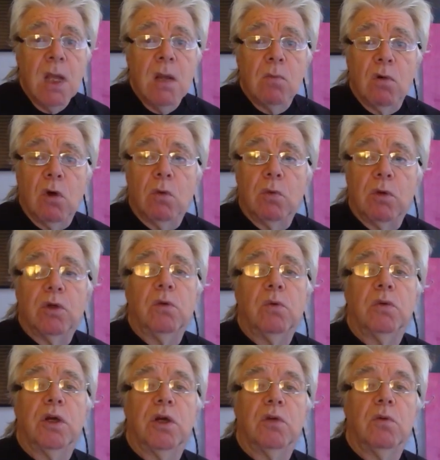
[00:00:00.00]
Well, we all
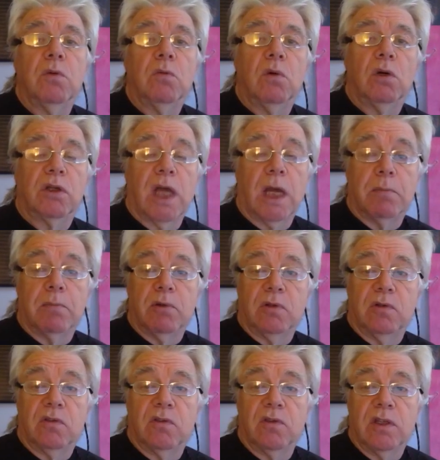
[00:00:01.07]
know what
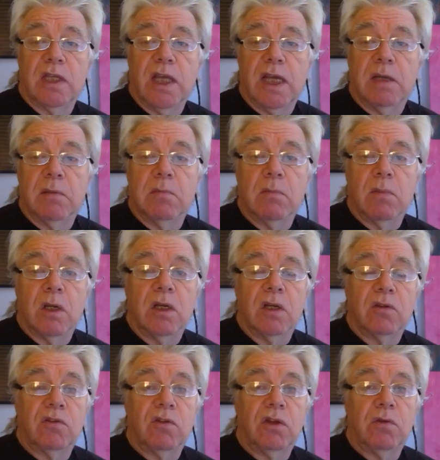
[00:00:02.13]
happened then.
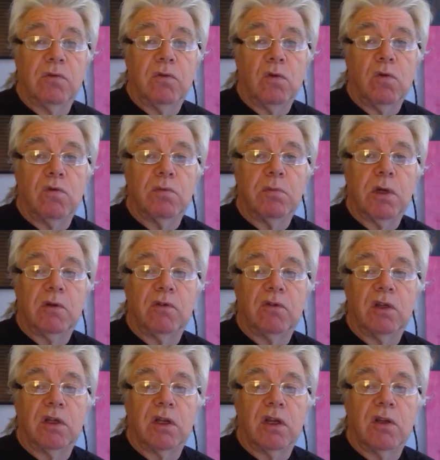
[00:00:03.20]
Tier 4 for most
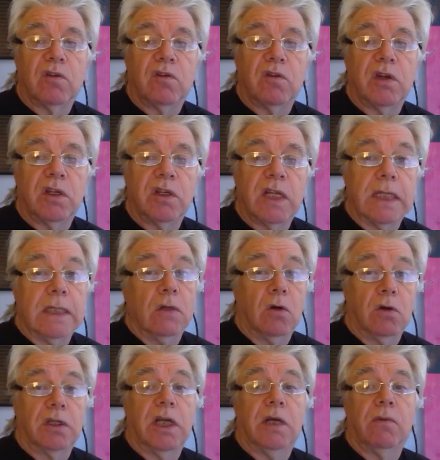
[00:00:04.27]
of the country, and then
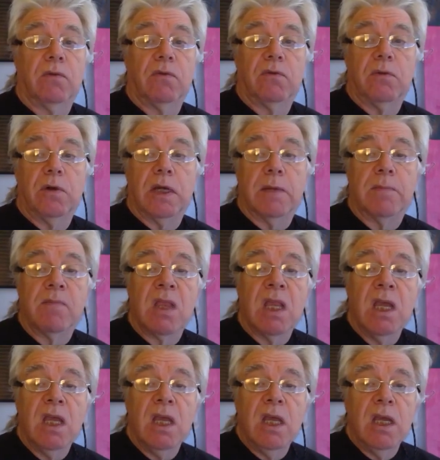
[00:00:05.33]
lockdown 3.
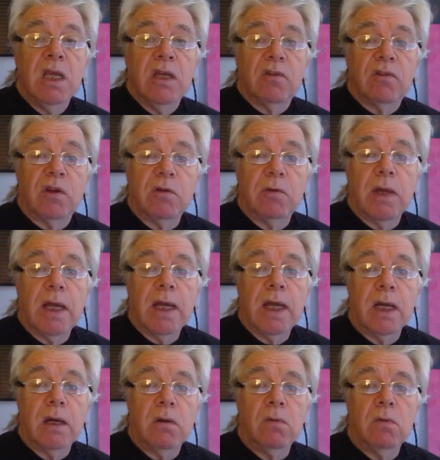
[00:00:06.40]
So
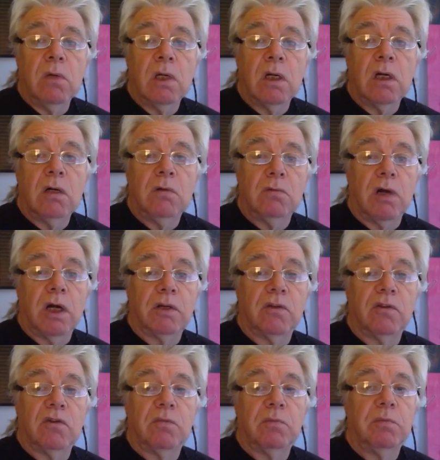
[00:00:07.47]
how are
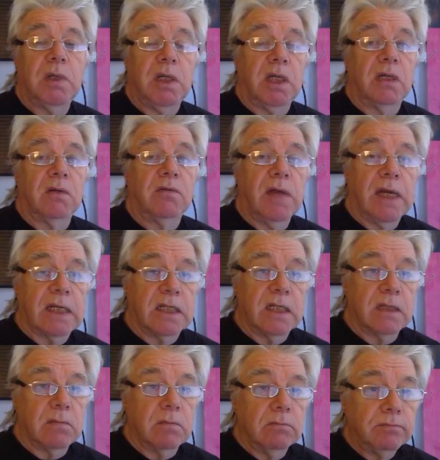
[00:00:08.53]
riders being affected?